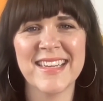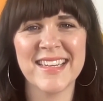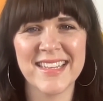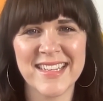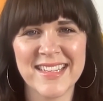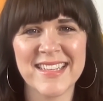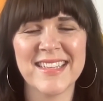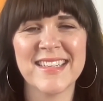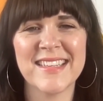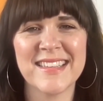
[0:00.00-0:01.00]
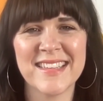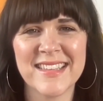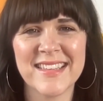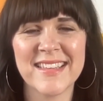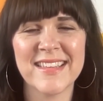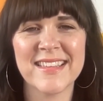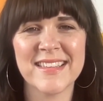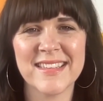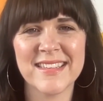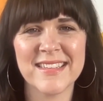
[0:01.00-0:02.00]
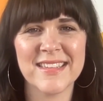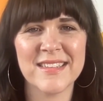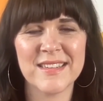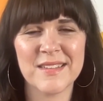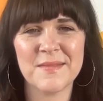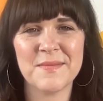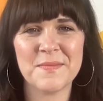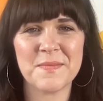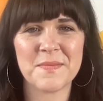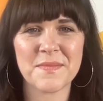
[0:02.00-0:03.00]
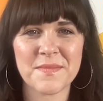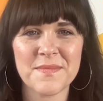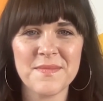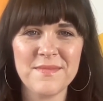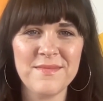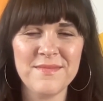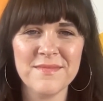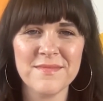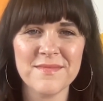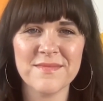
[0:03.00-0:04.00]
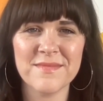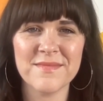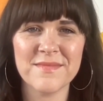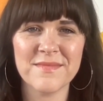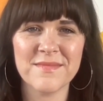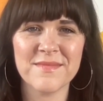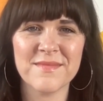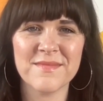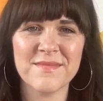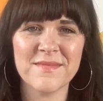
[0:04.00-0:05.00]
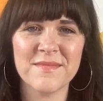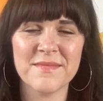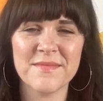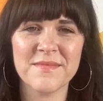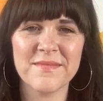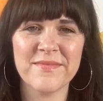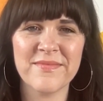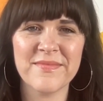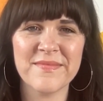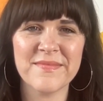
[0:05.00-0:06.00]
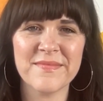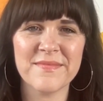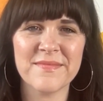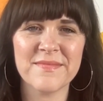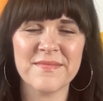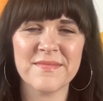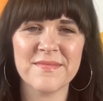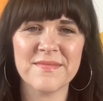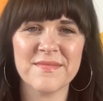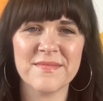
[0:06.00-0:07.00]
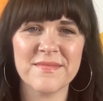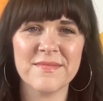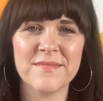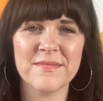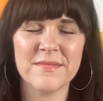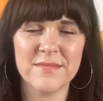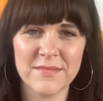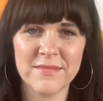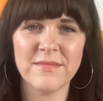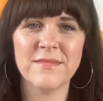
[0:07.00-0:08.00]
The person shown says nothing.